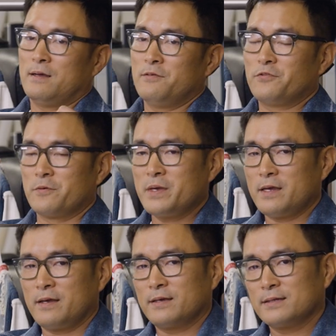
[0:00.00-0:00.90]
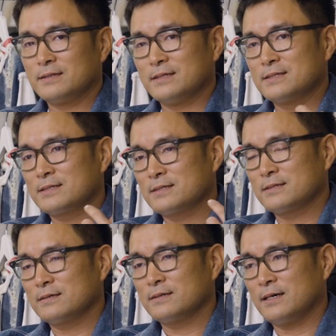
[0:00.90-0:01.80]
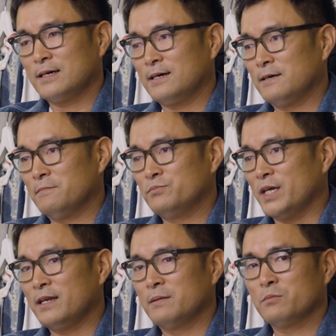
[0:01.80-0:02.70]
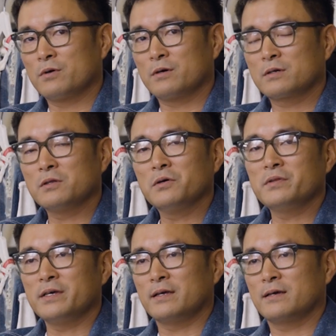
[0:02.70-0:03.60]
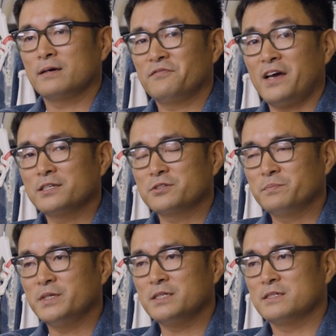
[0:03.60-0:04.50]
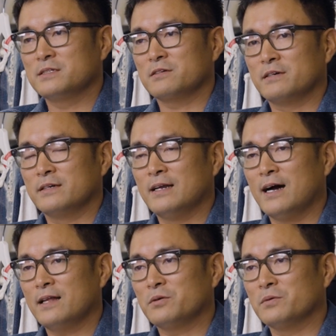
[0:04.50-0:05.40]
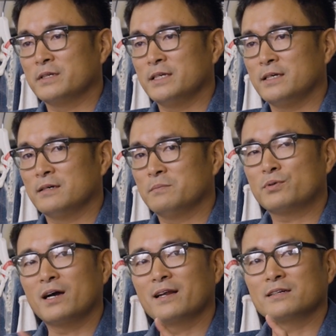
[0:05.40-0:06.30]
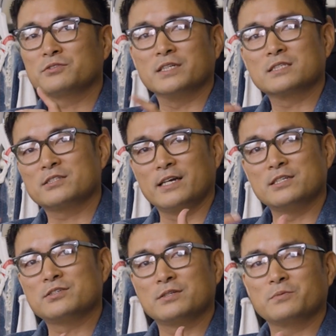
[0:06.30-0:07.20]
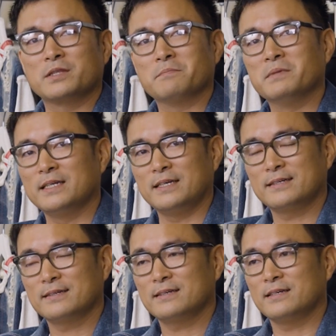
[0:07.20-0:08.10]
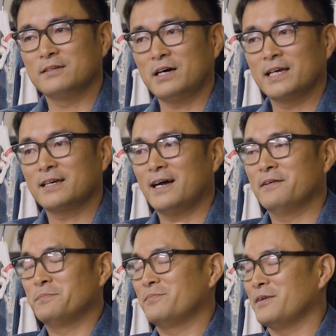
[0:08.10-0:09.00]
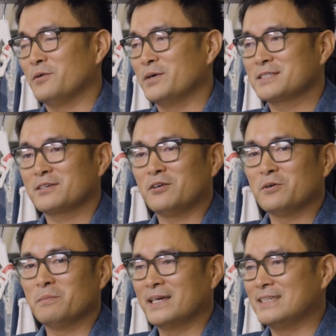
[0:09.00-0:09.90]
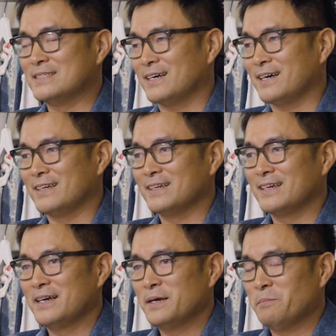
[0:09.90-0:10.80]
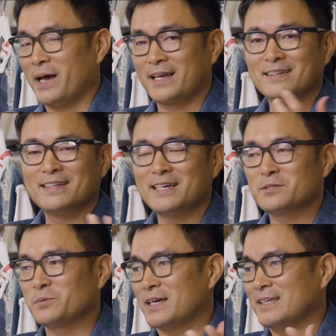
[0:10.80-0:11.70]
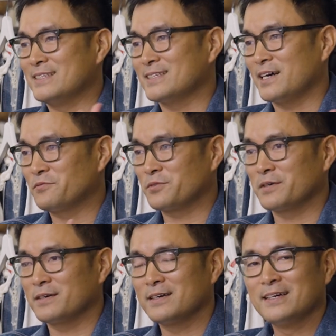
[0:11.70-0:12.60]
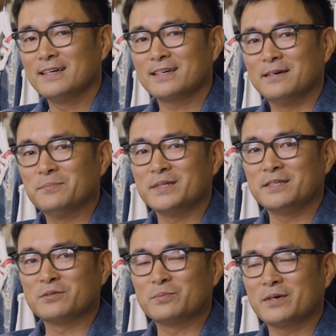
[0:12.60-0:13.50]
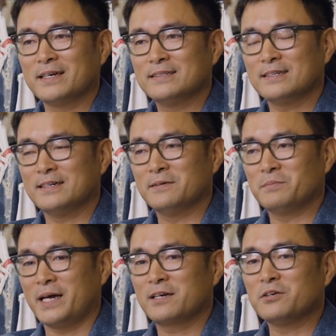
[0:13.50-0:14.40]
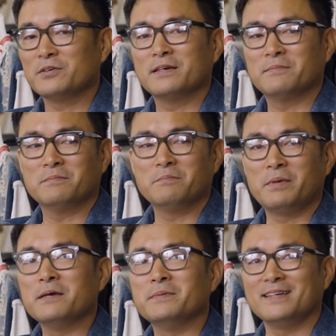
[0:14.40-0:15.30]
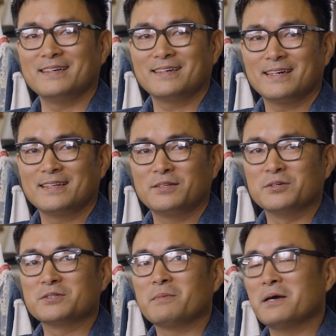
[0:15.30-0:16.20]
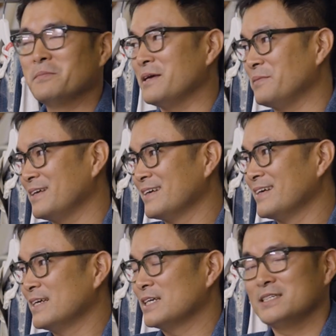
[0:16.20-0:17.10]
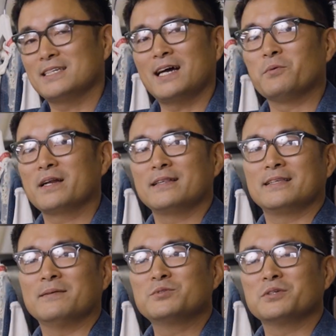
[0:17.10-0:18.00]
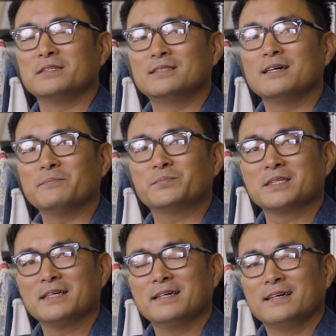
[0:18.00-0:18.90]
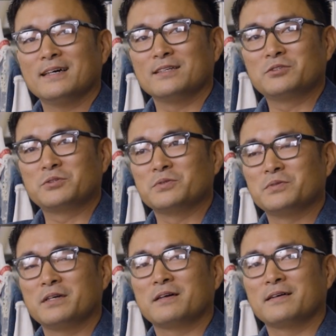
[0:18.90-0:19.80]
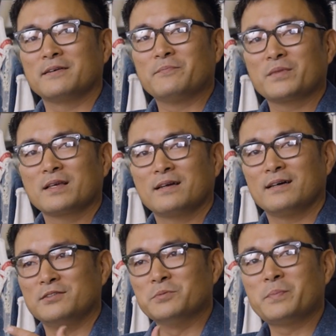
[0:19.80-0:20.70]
for me, this denim or clothing fashion pieces are not only a product to exchange with money. You know, I've always called my design, back in the days when I designed for a company or brand, I call them baby. Those are my baby, because I wanted them to adapt to their new